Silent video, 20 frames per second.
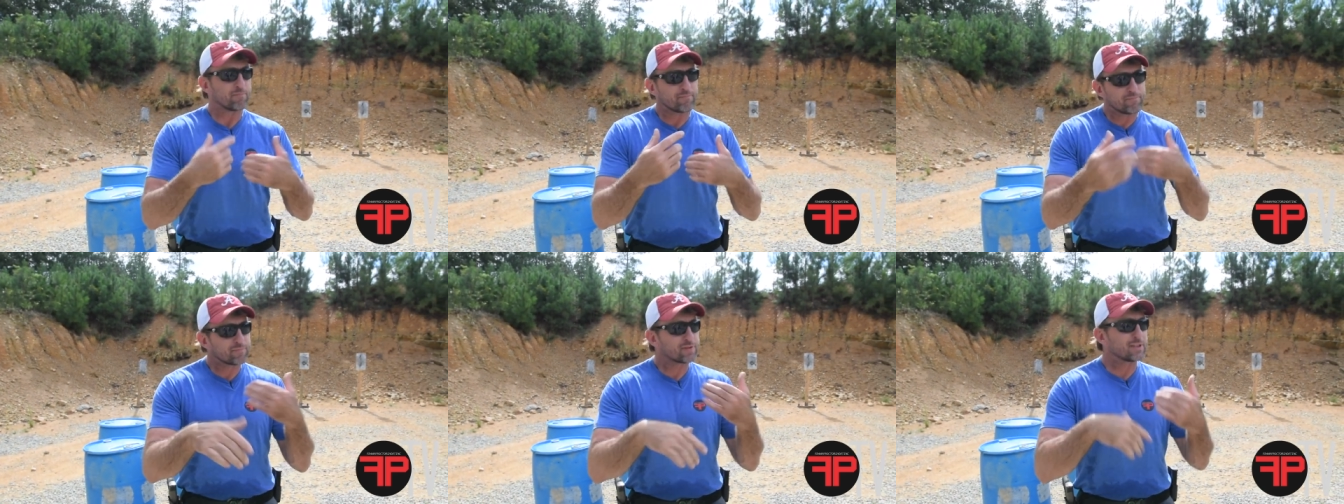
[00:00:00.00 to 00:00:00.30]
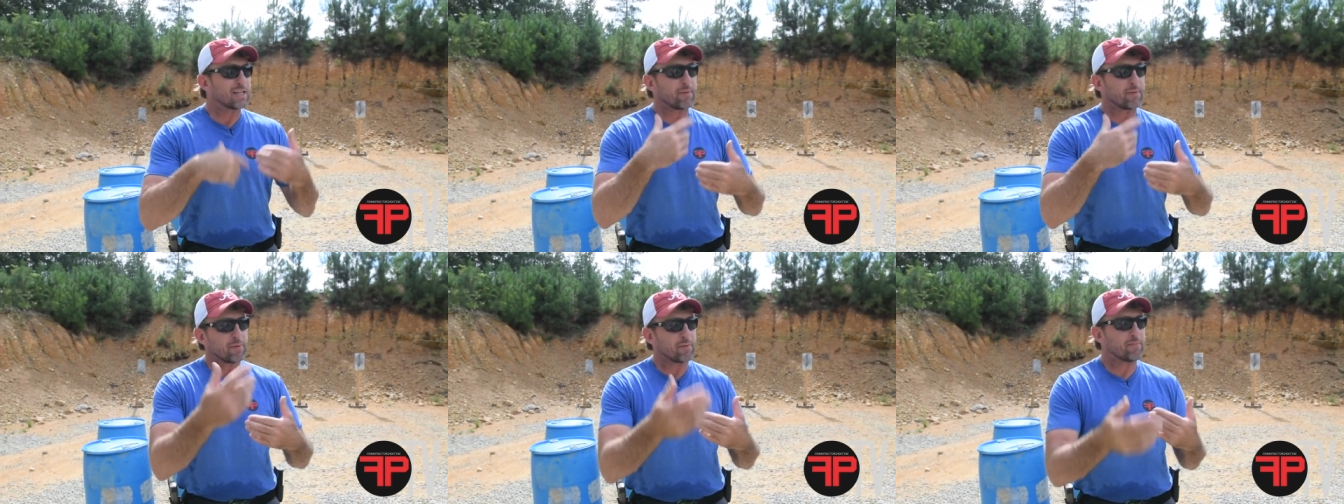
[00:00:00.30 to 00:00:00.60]

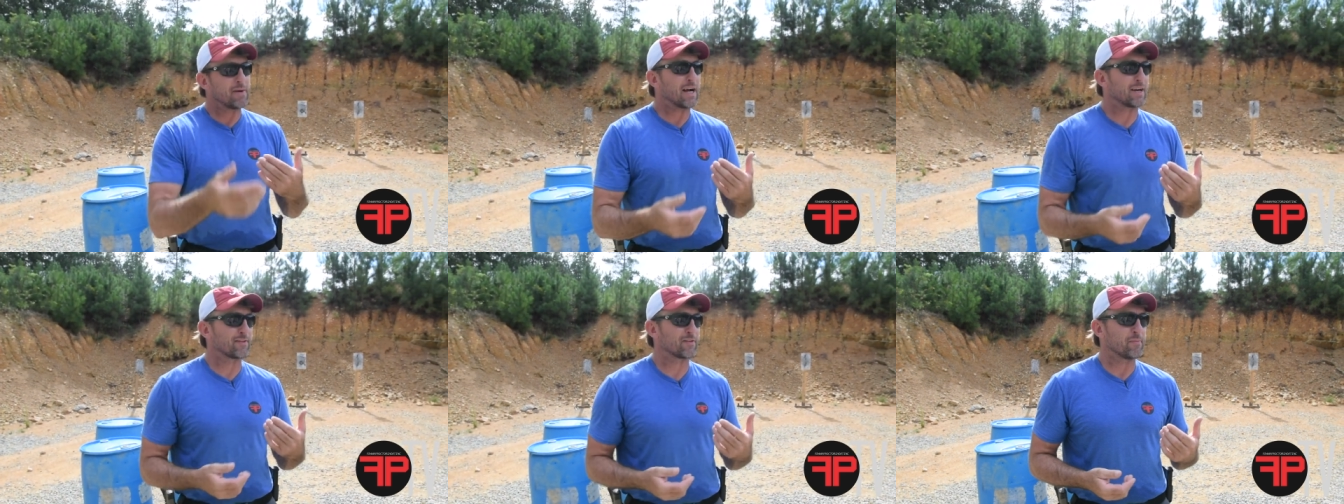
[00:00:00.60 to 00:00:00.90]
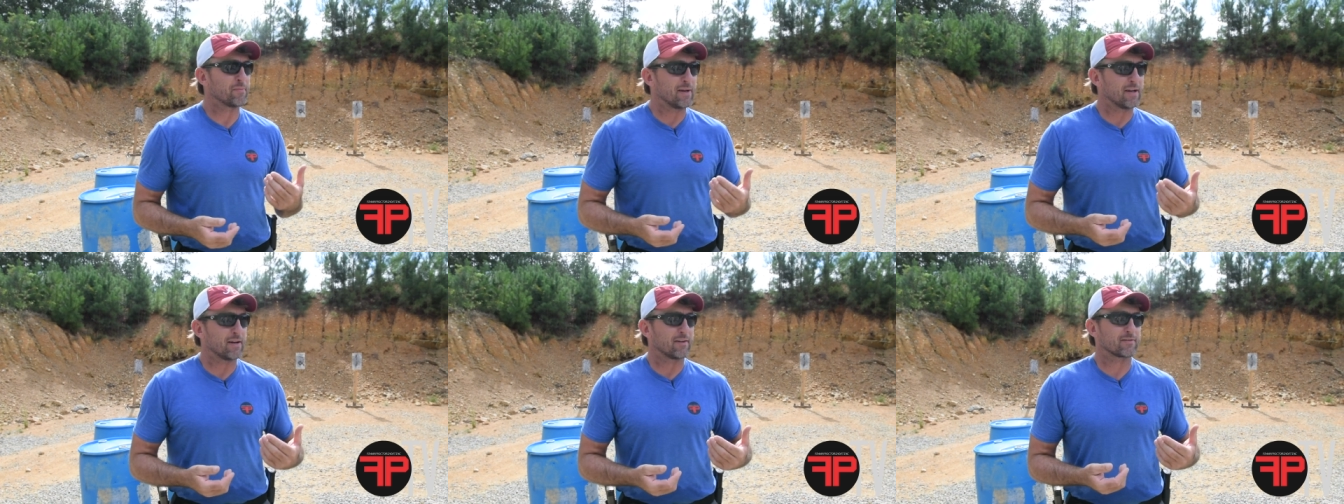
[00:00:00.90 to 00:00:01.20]
stepping back
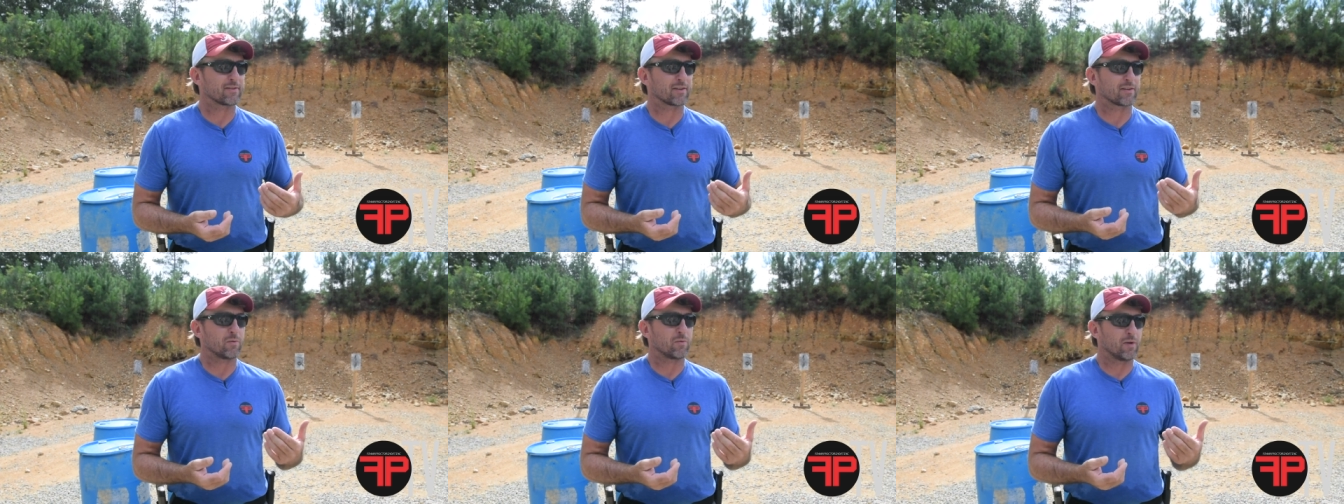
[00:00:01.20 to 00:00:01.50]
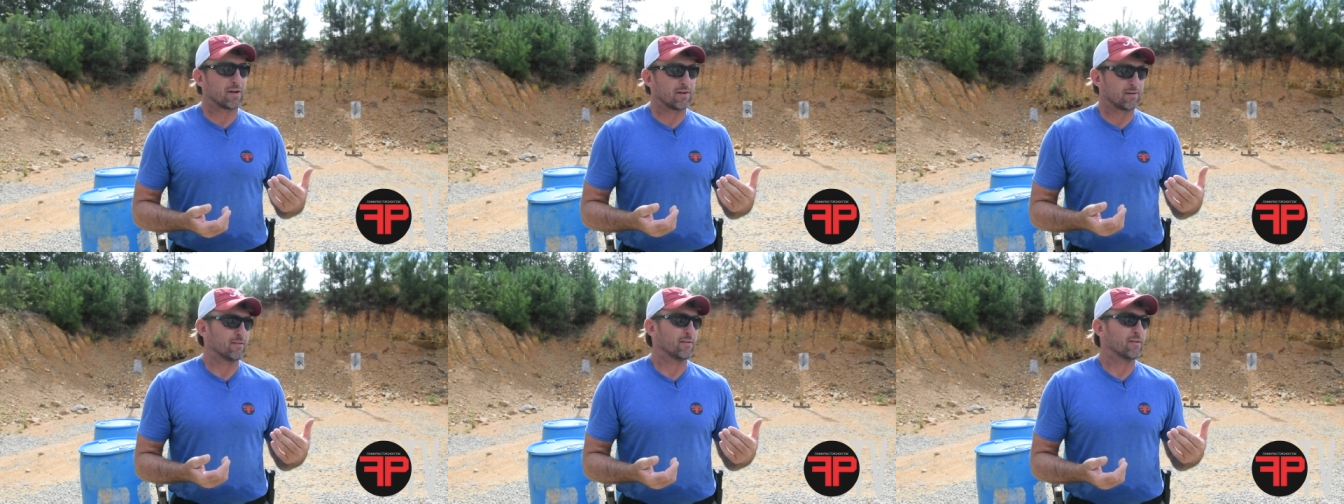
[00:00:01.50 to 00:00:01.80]
from that, I was like,
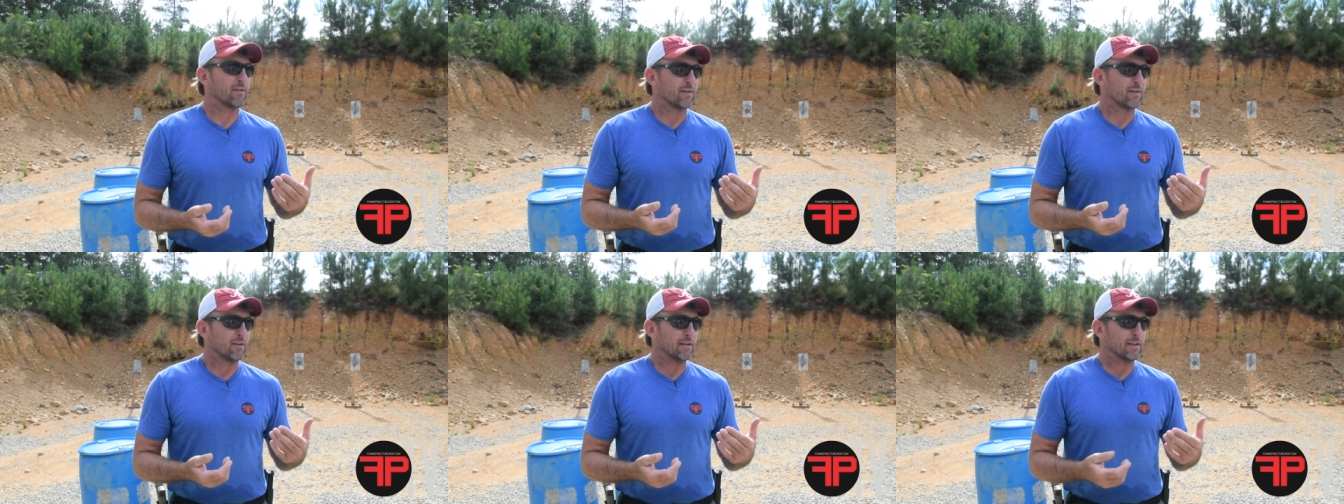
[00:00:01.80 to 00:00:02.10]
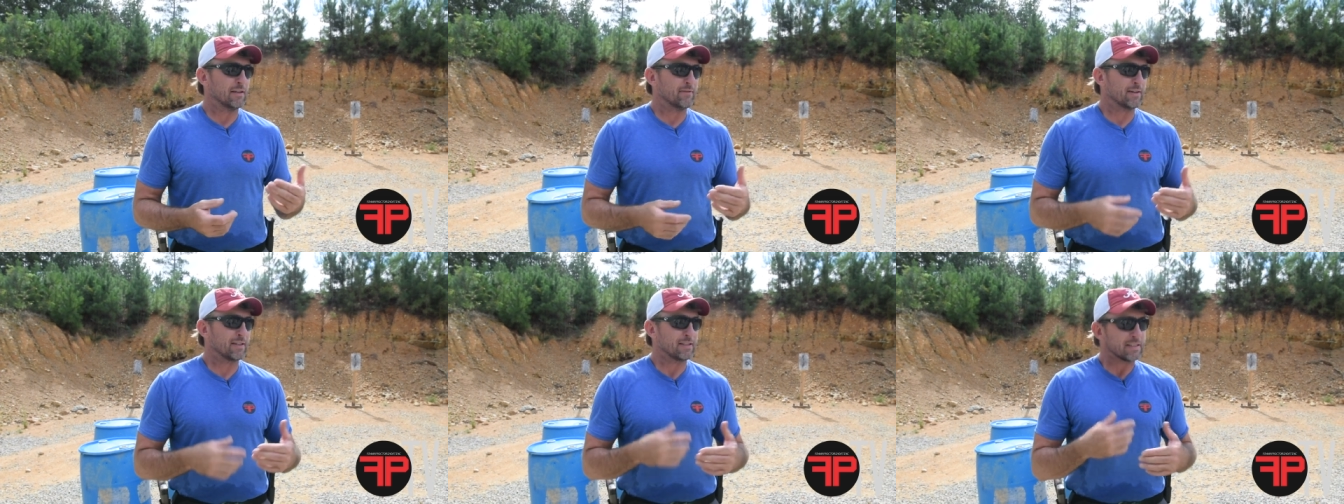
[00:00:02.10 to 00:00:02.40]
wow, if I